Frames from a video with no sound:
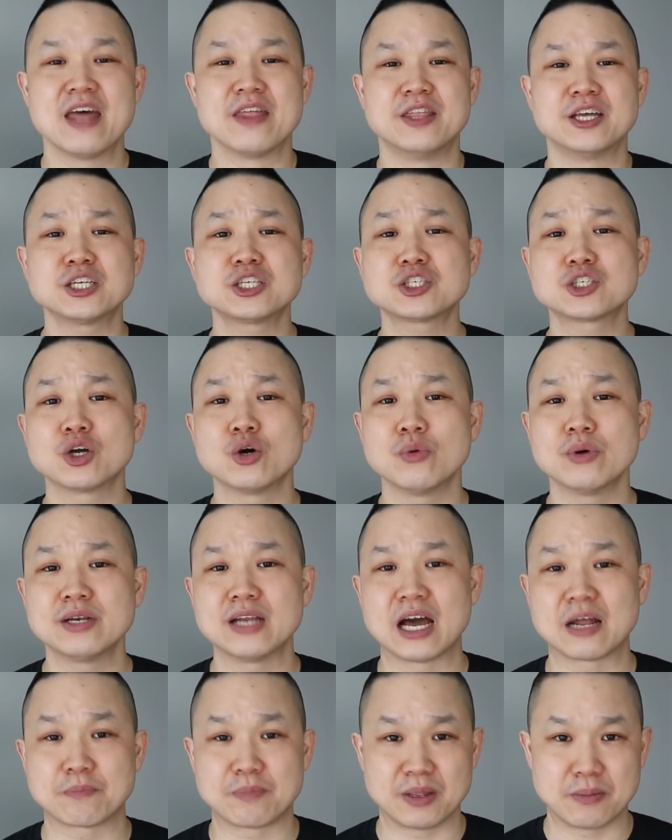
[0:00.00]
This show would
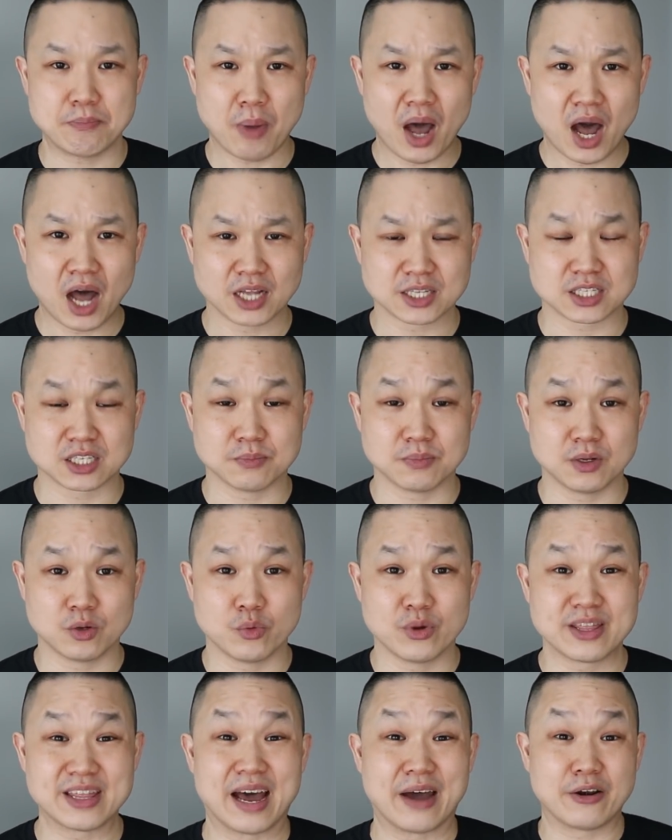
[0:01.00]
not be
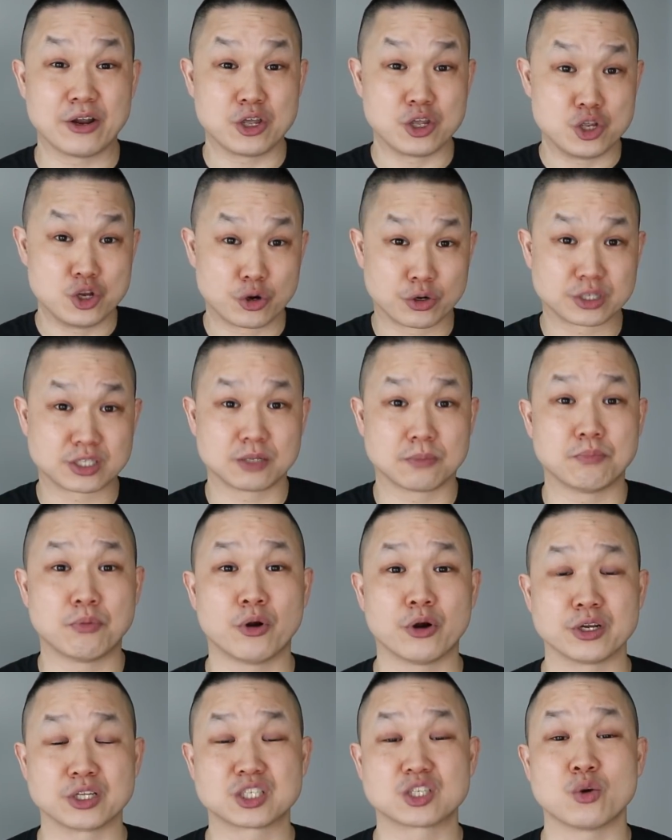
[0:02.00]
possible without your
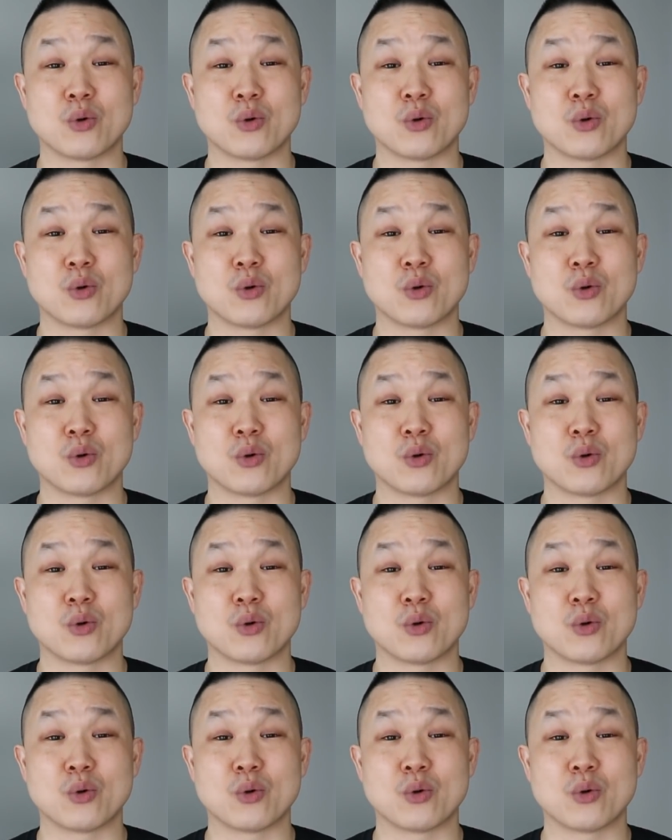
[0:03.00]
support,